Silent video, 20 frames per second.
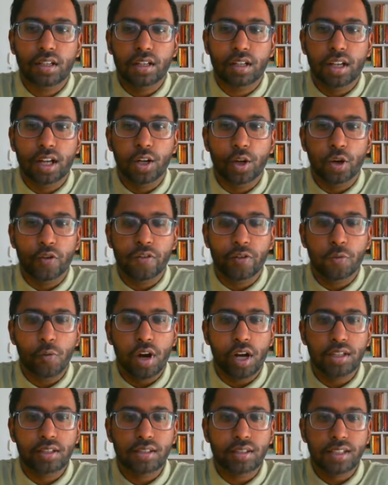Hello,
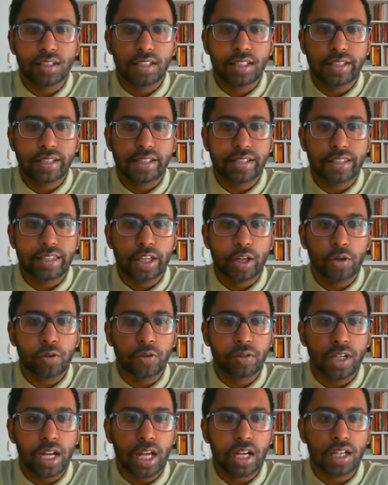everyone. This is Theodore
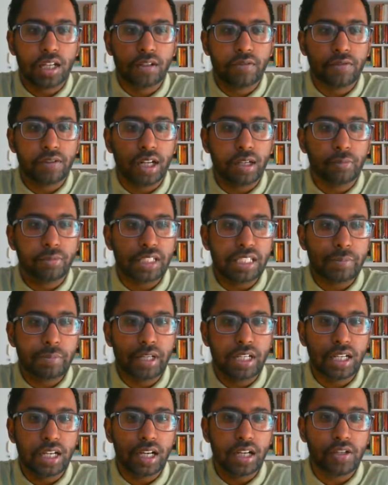Naika from
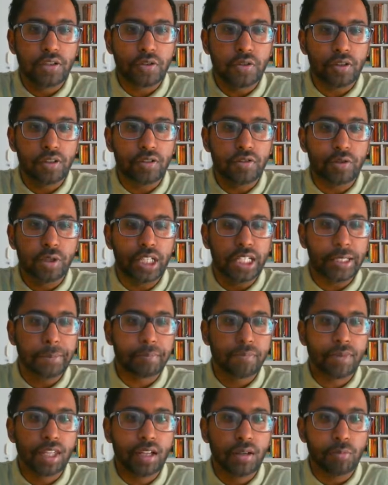Speaker Astrology,
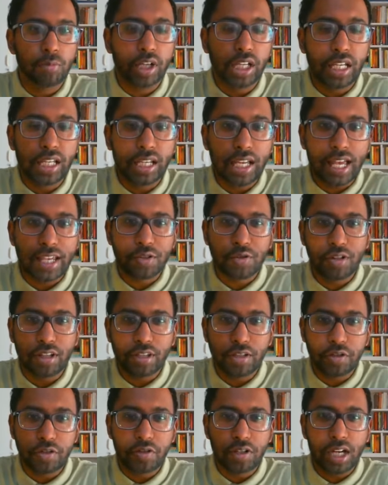bringing
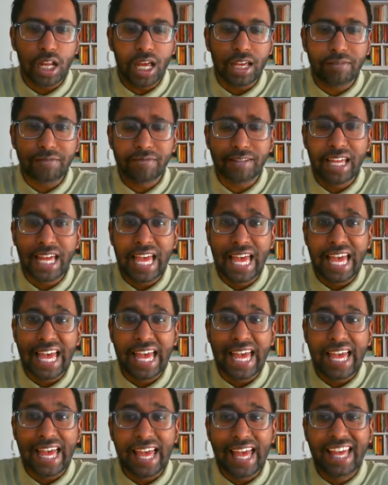astrology to life.
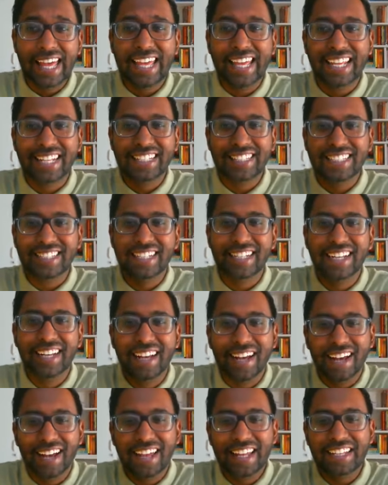And
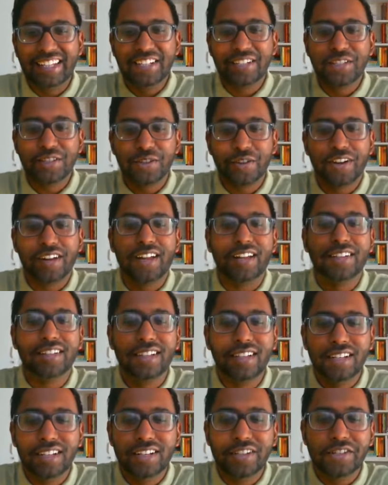I just thought I'd
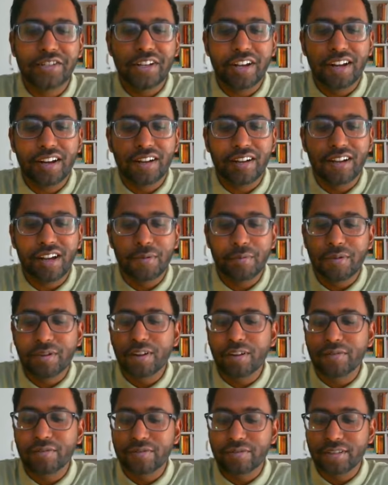share a couple
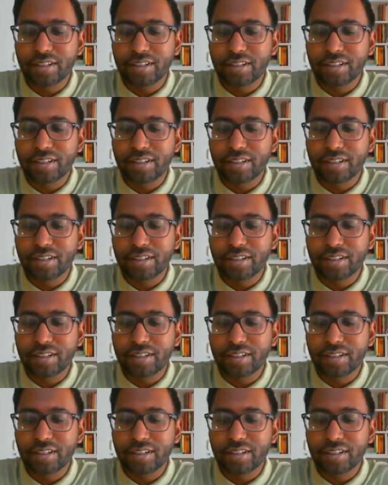of